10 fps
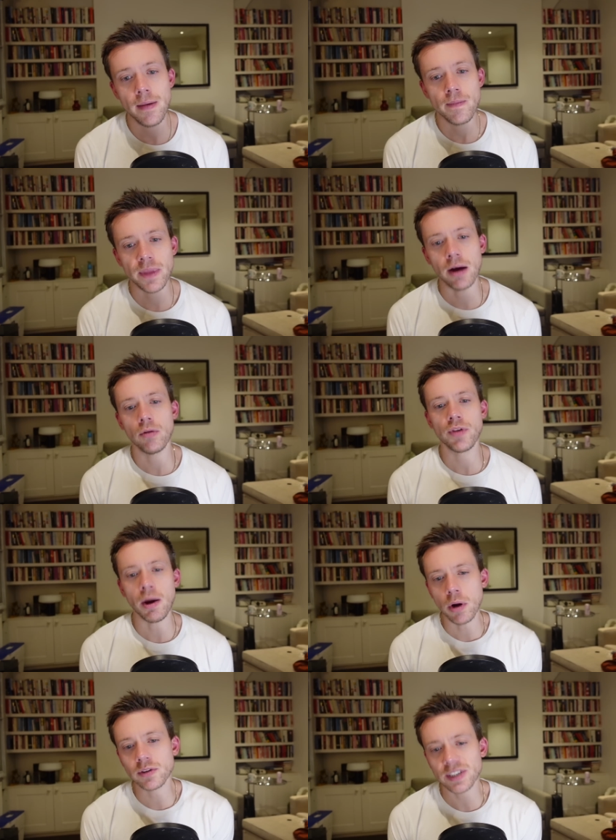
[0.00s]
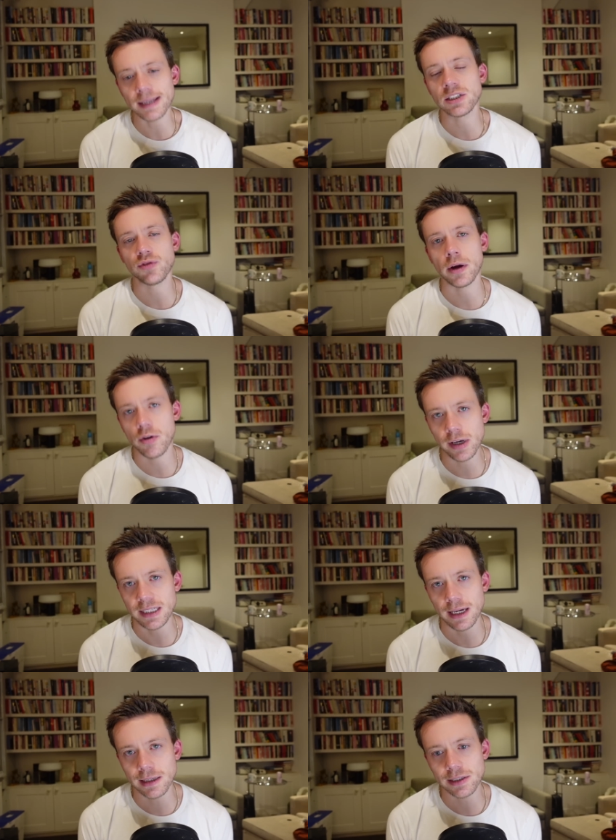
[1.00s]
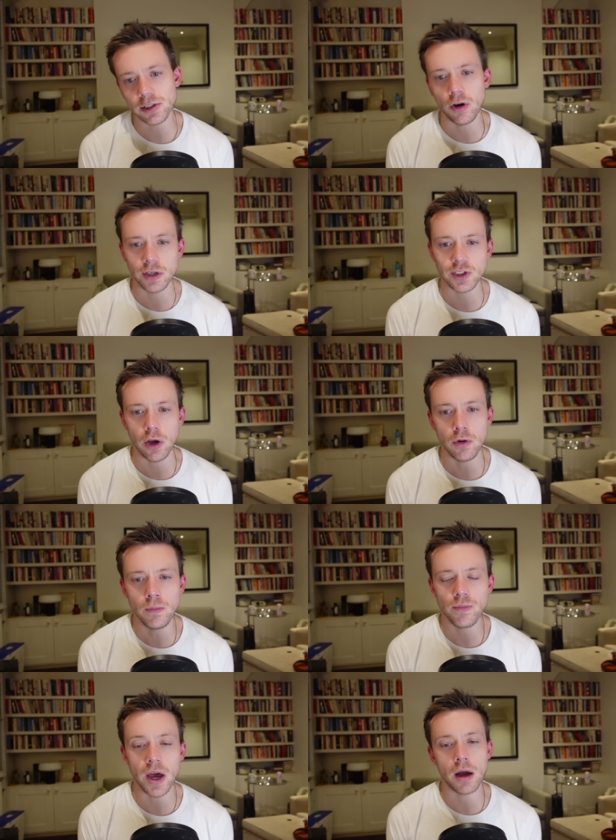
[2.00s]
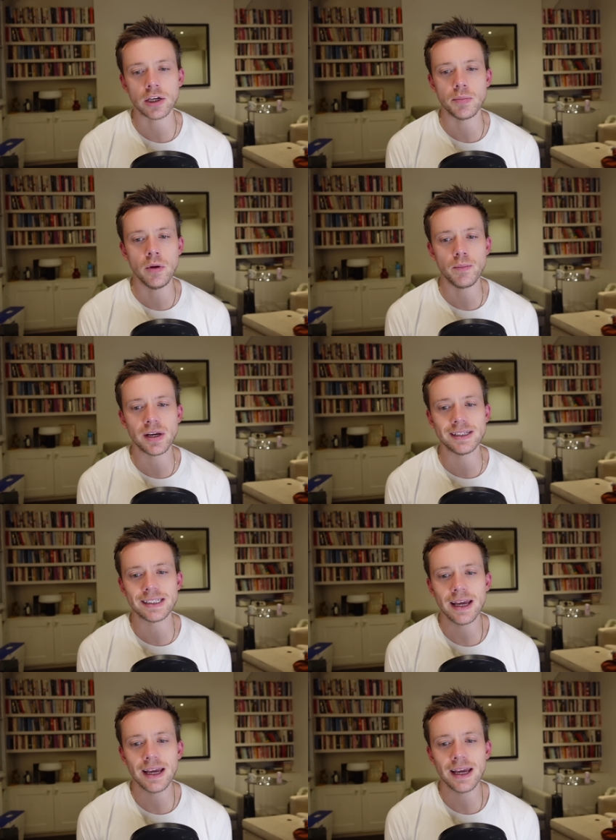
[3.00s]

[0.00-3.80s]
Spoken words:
Now, that won't satisfy critics on its own, that argument, because